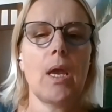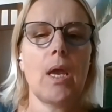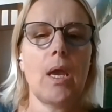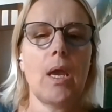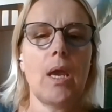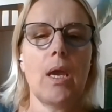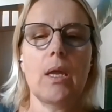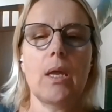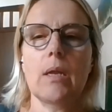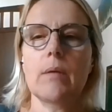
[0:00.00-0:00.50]

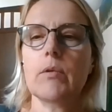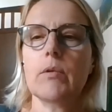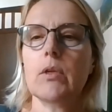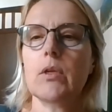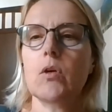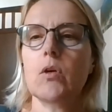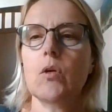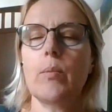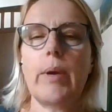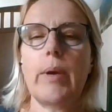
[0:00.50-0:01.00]
And I'm gonna
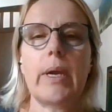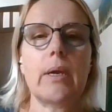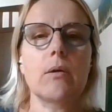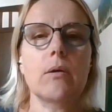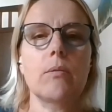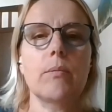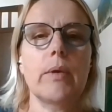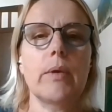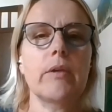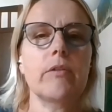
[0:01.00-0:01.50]
go back
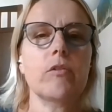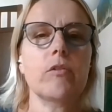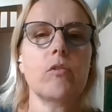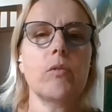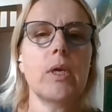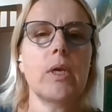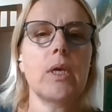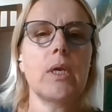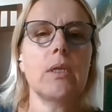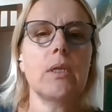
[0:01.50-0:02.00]
on my
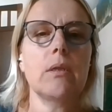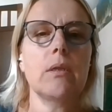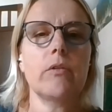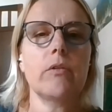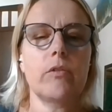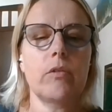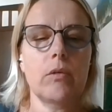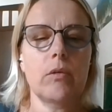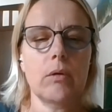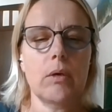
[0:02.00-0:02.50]
screen.
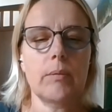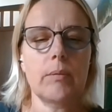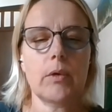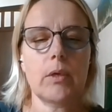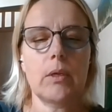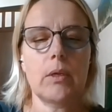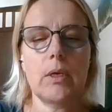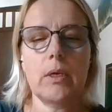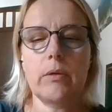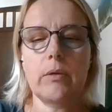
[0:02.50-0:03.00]
So I'm
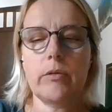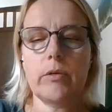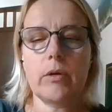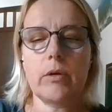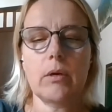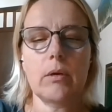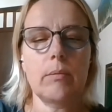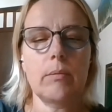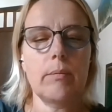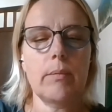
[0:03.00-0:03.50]
gonna
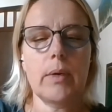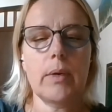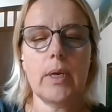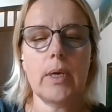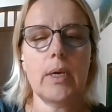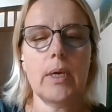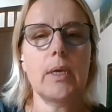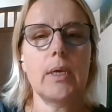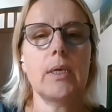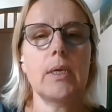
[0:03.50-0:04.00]
enter
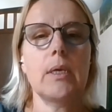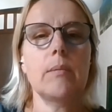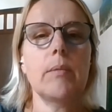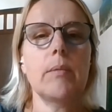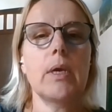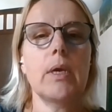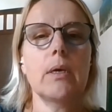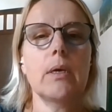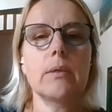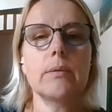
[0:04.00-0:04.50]
my
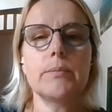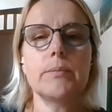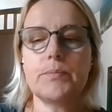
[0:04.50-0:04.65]
email